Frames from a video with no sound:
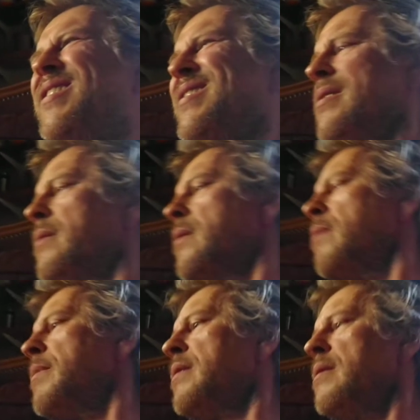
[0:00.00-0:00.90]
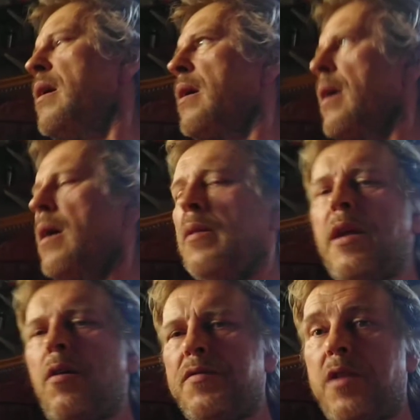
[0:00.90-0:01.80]
so messy that cat,
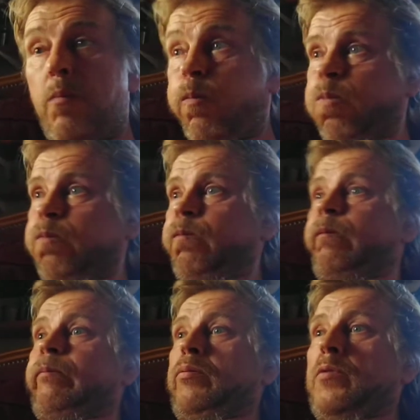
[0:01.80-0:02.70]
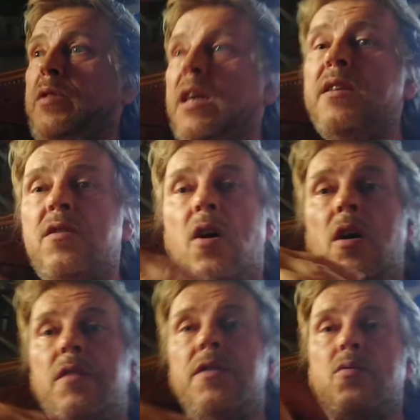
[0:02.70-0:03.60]
then obviously the
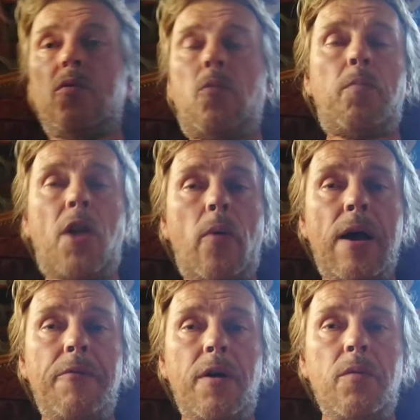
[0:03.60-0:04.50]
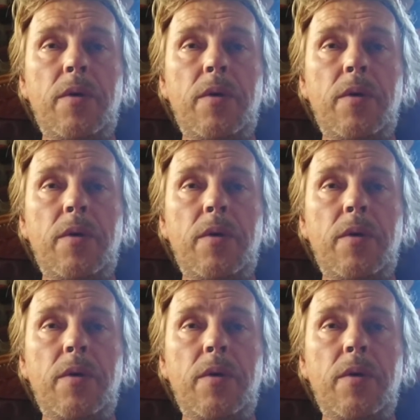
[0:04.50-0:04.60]
inside of us would all blow out, right?